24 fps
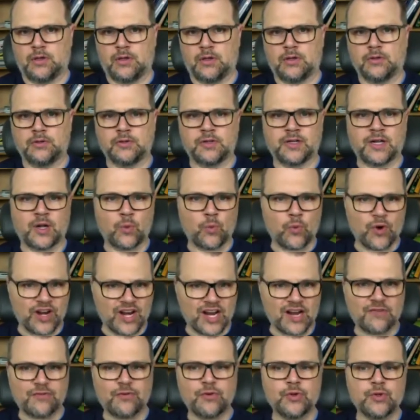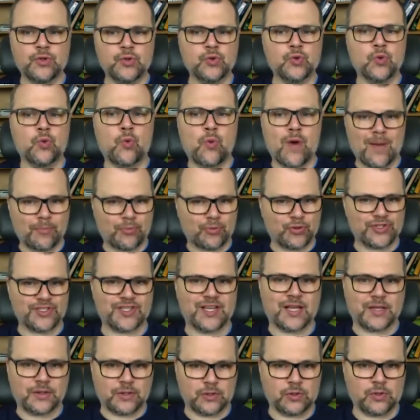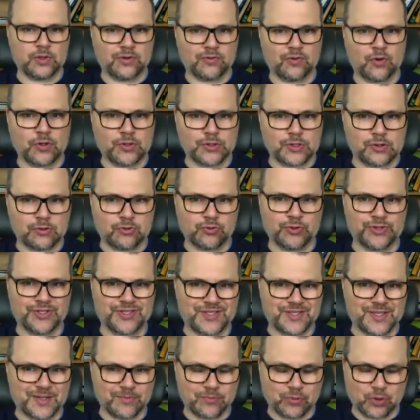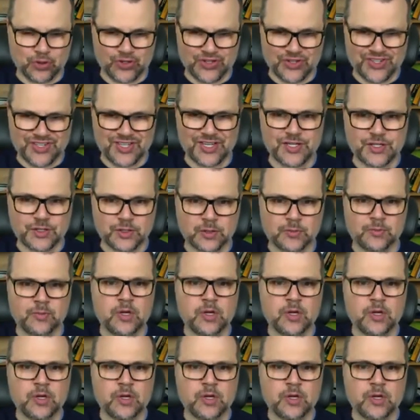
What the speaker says: So that whenever you represent the universe through a simpler system,